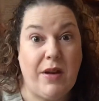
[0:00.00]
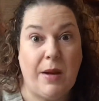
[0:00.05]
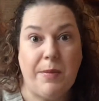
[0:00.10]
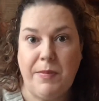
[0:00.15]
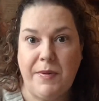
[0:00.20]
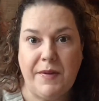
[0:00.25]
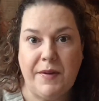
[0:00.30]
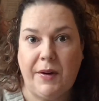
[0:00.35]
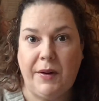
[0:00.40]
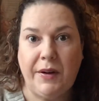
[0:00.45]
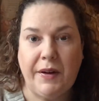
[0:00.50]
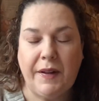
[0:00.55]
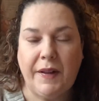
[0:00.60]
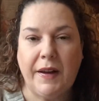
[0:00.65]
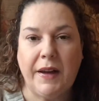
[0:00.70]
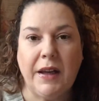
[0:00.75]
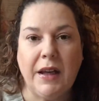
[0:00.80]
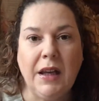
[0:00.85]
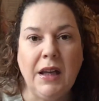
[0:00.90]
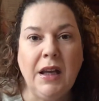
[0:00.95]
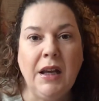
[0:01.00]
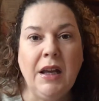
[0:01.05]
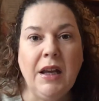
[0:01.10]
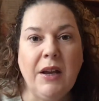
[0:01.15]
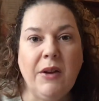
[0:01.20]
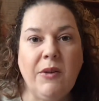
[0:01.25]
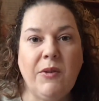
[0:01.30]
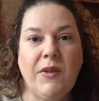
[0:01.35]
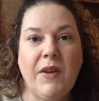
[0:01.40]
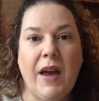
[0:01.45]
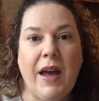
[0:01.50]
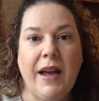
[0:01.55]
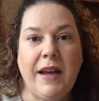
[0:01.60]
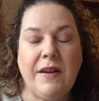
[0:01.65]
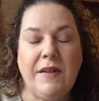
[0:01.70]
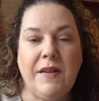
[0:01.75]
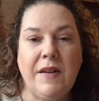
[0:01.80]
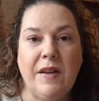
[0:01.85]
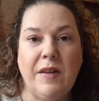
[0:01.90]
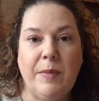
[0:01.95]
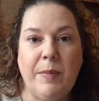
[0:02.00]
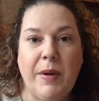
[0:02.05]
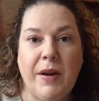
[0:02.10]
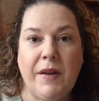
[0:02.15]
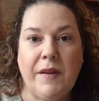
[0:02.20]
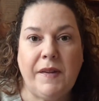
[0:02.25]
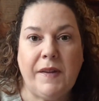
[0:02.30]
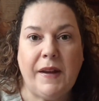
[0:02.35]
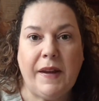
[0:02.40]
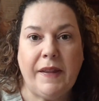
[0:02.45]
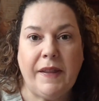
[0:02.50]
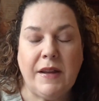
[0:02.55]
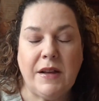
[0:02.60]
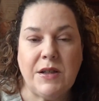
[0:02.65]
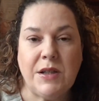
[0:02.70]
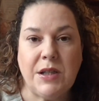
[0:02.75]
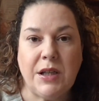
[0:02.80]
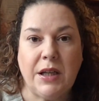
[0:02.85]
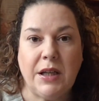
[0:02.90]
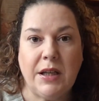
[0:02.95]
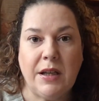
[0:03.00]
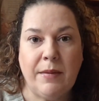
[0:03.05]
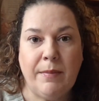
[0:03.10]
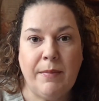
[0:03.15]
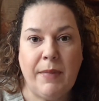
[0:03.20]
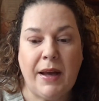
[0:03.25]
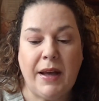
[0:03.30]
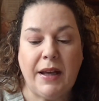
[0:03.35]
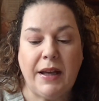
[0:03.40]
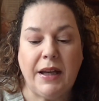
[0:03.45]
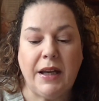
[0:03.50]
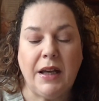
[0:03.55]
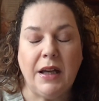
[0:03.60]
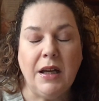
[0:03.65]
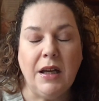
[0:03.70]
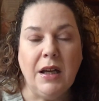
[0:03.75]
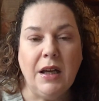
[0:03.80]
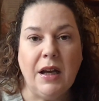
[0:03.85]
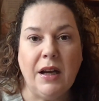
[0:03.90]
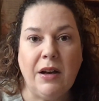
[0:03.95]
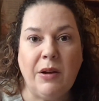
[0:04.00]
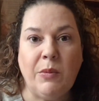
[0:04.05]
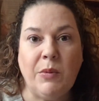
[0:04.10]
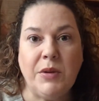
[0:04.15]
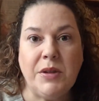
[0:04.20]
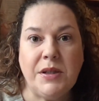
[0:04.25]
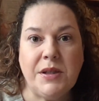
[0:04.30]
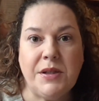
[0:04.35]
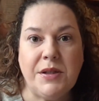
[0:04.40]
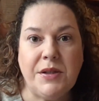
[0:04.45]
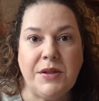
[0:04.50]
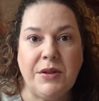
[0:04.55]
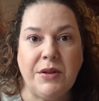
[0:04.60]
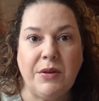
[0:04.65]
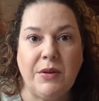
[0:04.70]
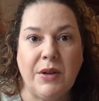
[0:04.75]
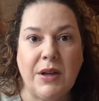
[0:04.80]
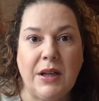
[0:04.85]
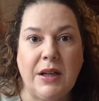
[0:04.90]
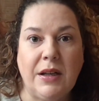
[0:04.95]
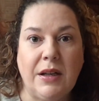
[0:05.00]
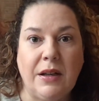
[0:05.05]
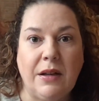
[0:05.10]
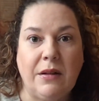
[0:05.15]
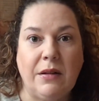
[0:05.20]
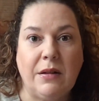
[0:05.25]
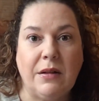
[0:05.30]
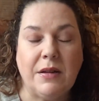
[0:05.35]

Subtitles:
episode I think. It was her 80th birthday this year in May, and I wanted to do a little